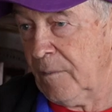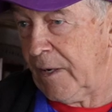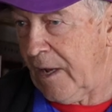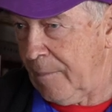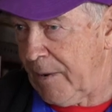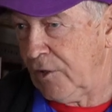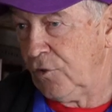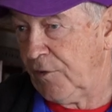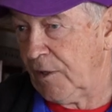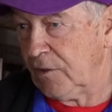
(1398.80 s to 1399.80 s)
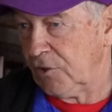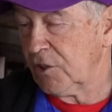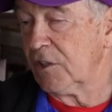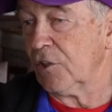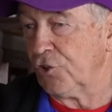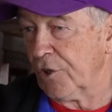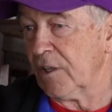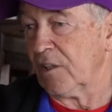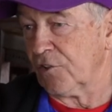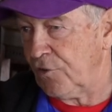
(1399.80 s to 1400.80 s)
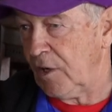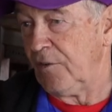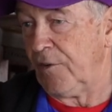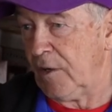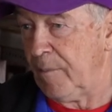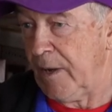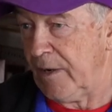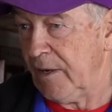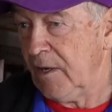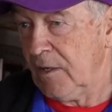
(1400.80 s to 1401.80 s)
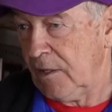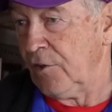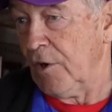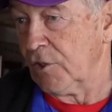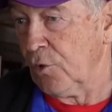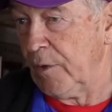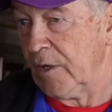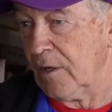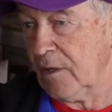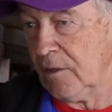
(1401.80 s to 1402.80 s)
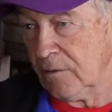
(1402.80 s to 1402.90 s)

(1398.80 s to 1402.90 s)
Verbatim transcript: matter how bad you're feeling, just see a jockey that's really feeling bad and he rides a winner.